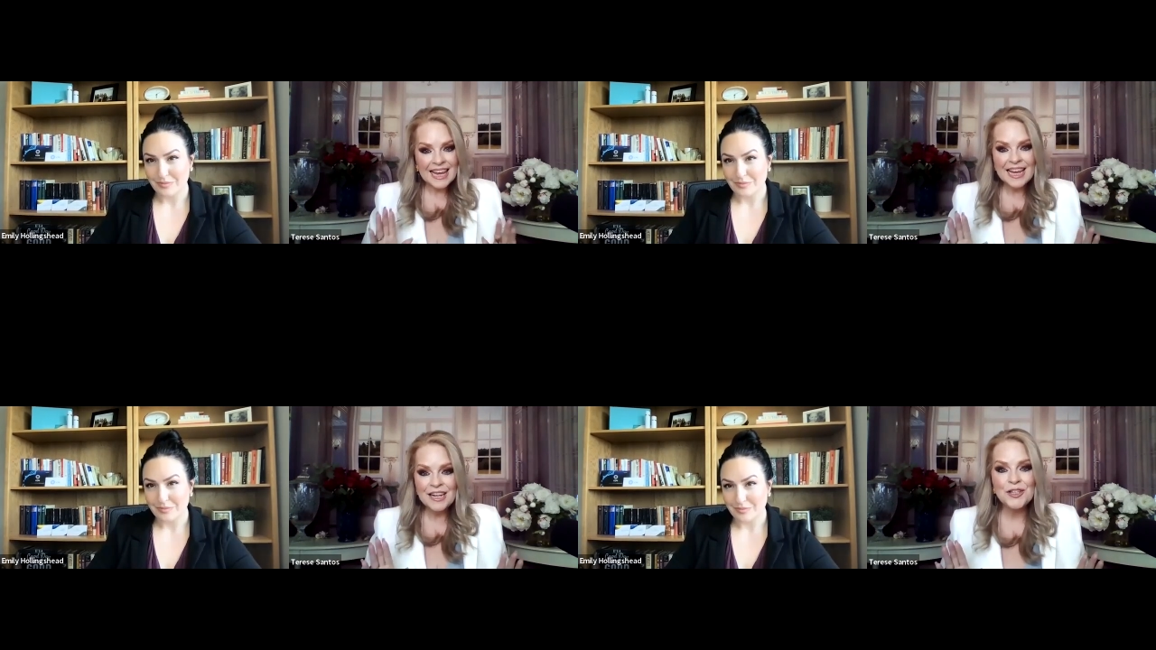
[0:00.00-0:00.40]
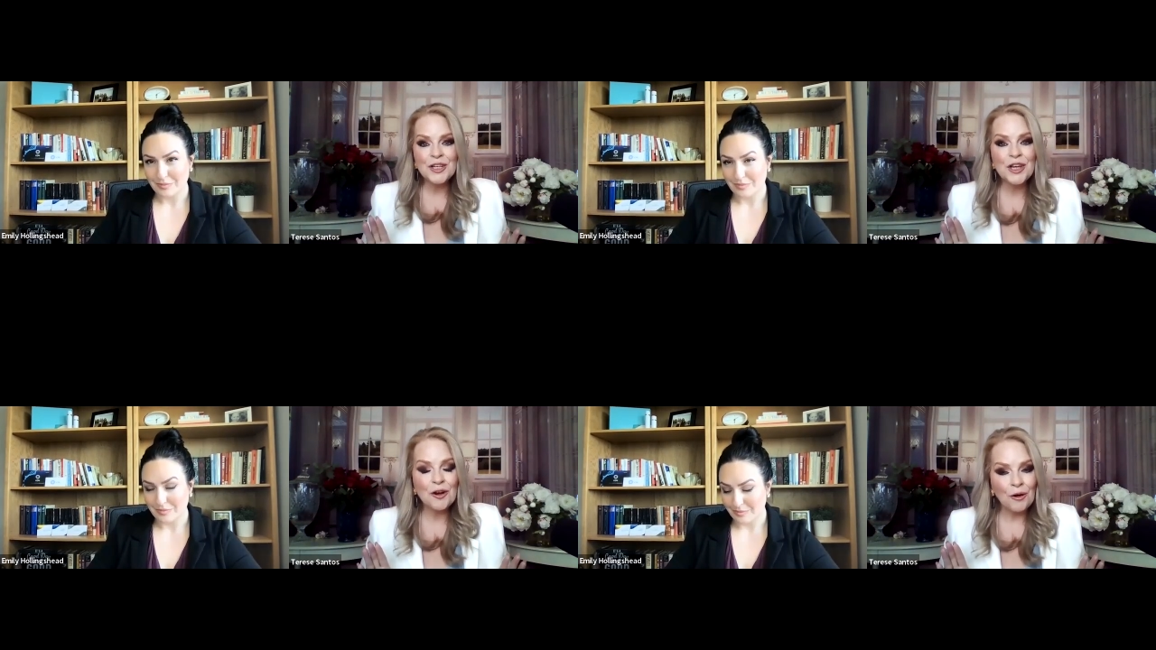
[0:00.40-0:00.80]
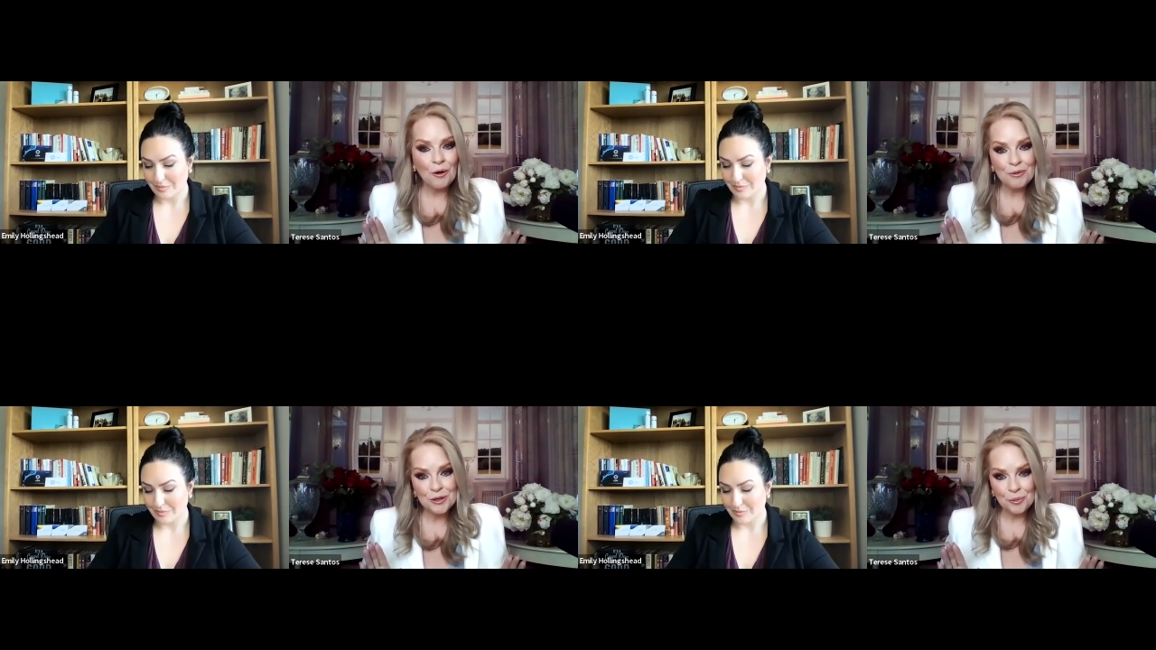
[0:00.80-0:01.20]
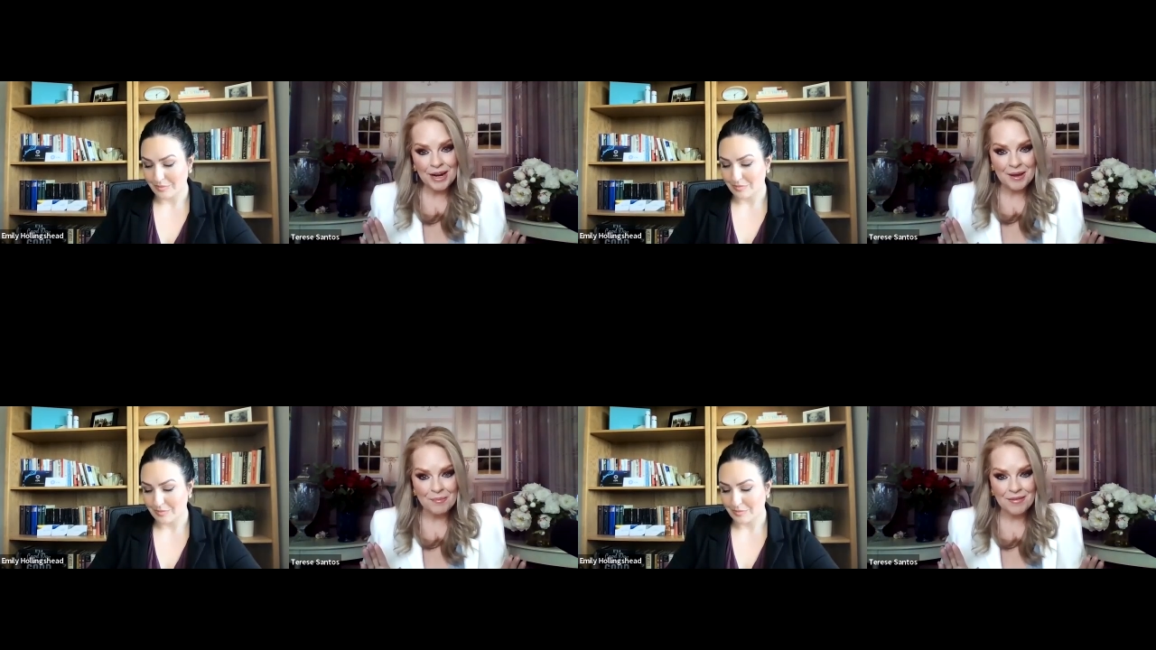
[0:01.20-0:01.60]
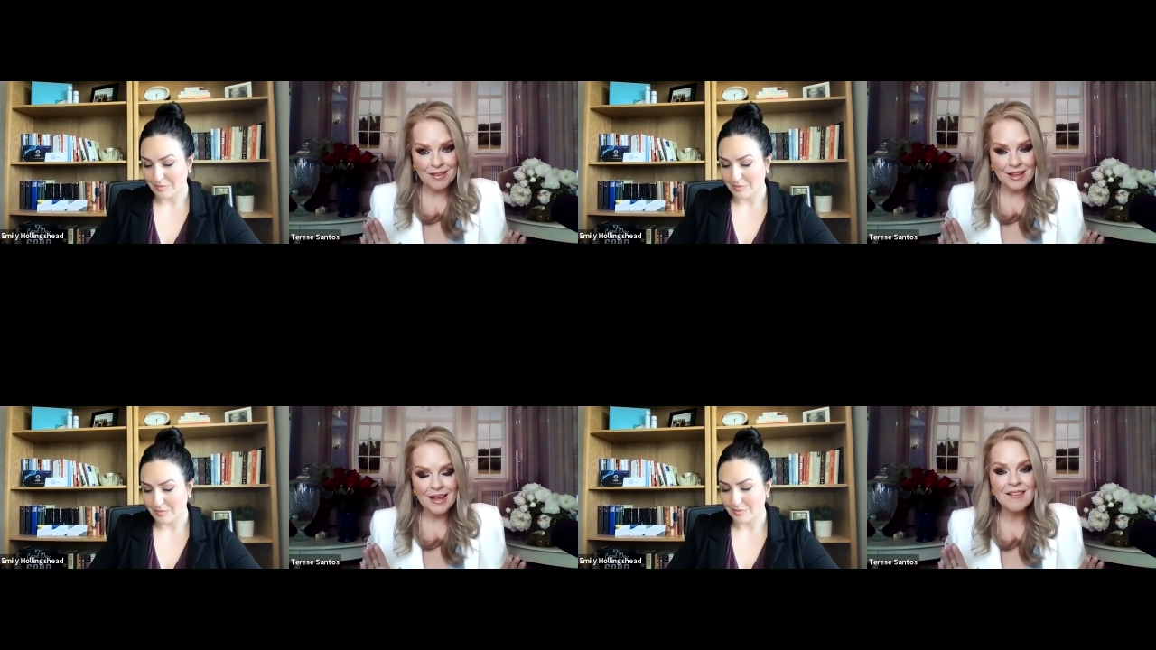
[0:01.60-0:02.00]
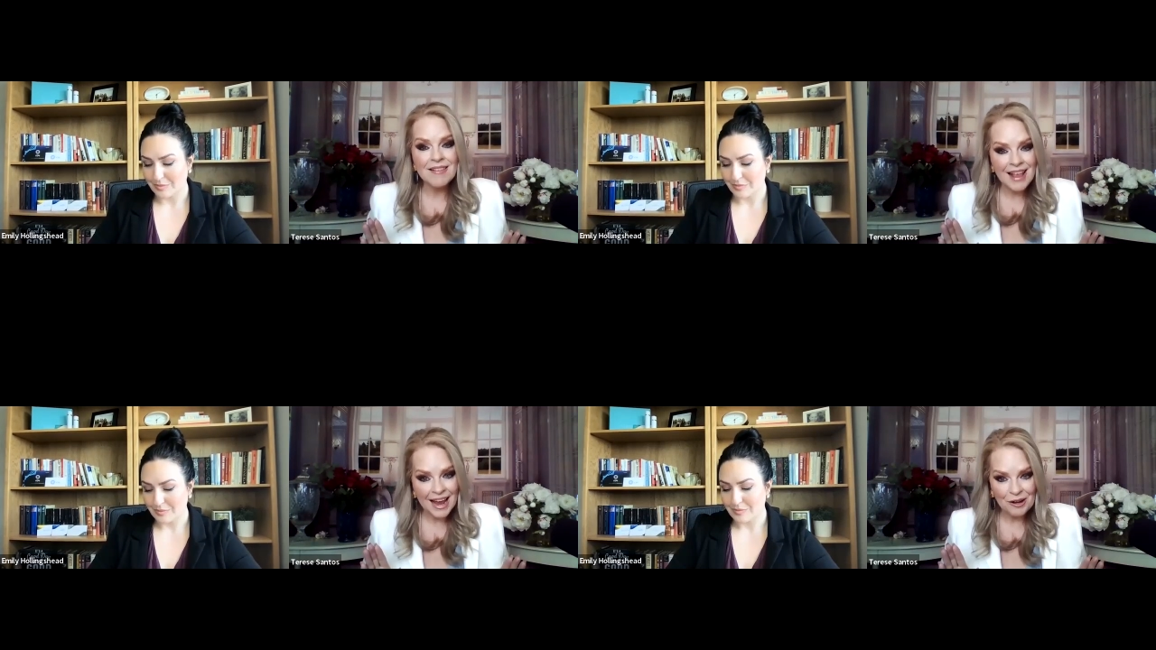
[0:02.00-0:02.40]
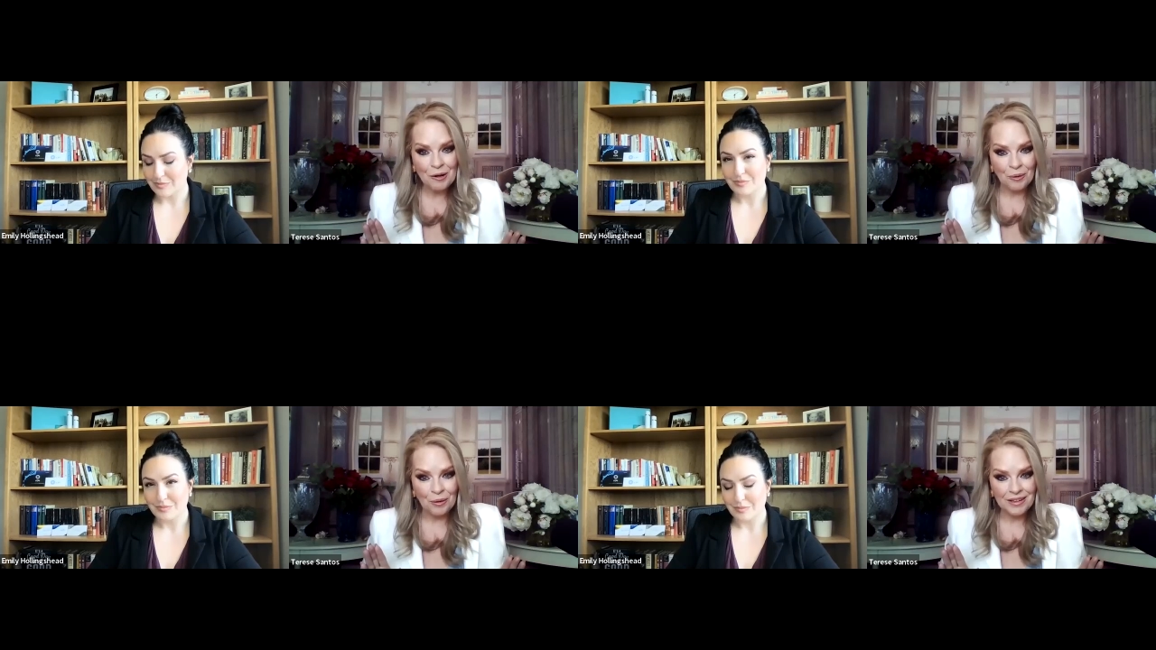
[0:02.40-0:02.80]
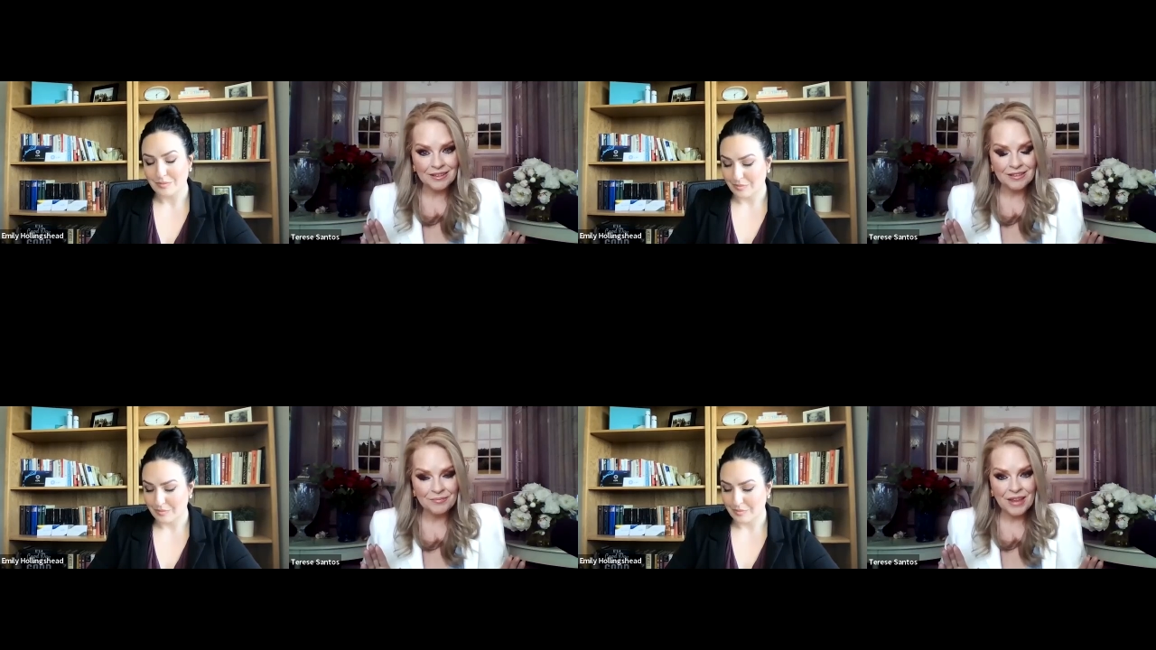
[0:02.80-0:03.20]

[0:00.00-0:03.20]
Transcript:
Speaker 1: into your own dreams, set a goal,